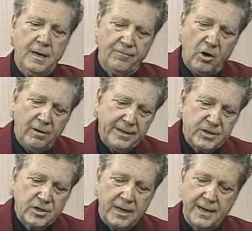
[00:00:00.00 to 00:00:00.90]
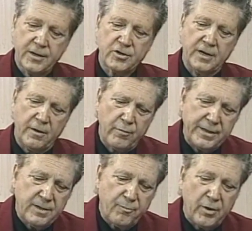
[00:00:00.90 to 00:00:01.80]
of all these diets, and I
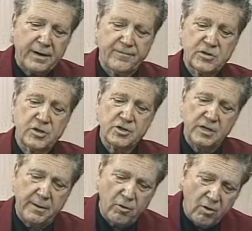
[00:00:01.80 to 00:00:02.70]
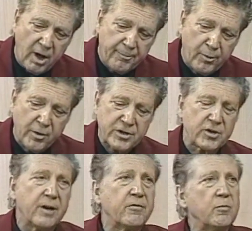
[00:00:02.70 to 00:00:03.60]
read the breakfasts, and they were all
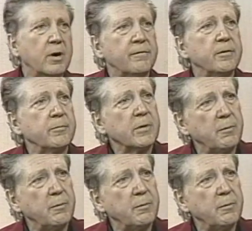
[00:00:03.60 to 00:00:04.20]
poison, every one of them,